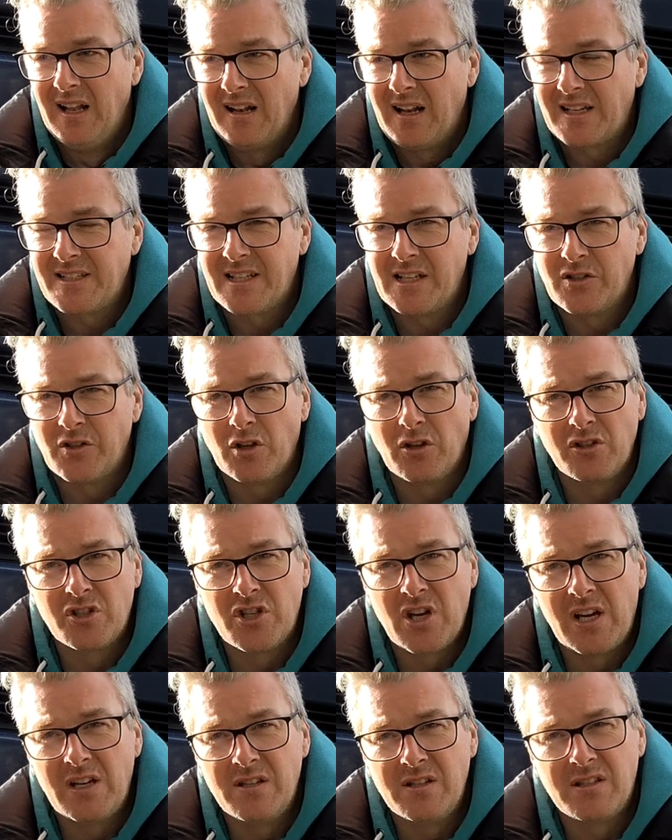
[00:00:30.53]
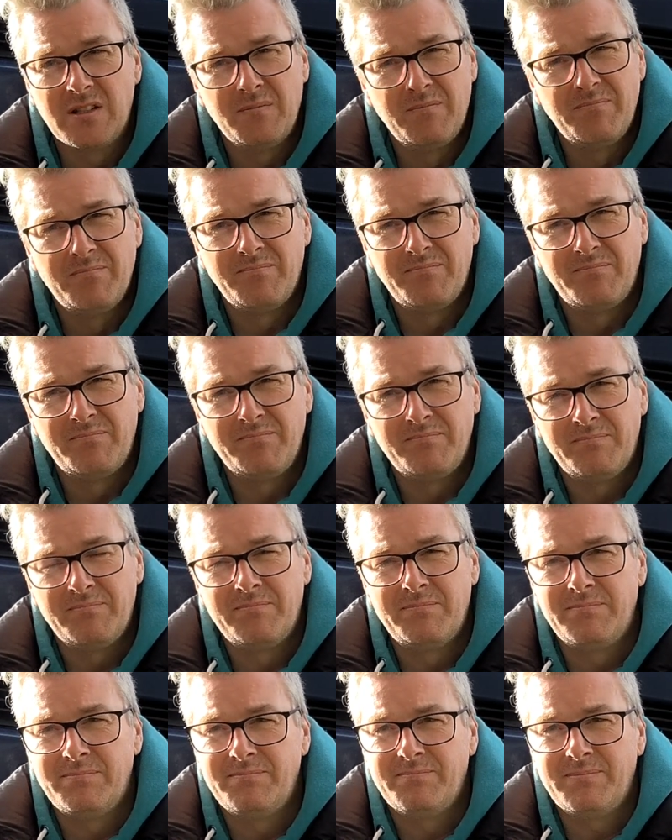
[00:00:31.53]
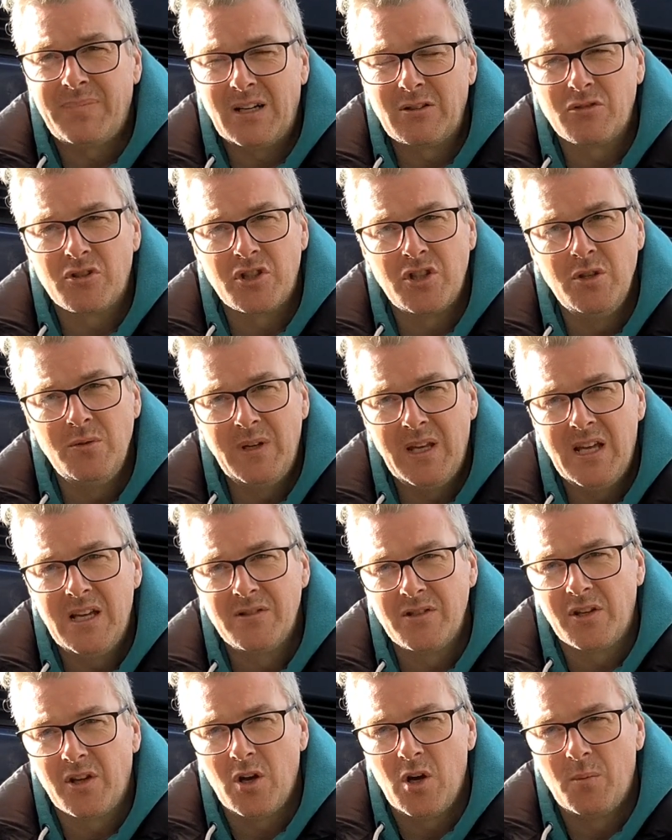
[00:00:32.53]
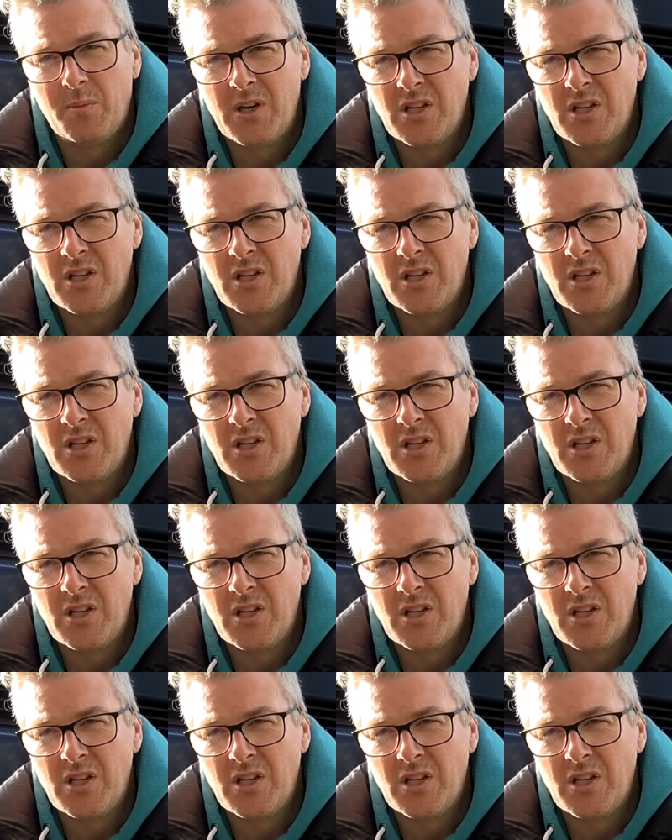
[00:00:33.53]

Last it's oil changed about 2 years ago,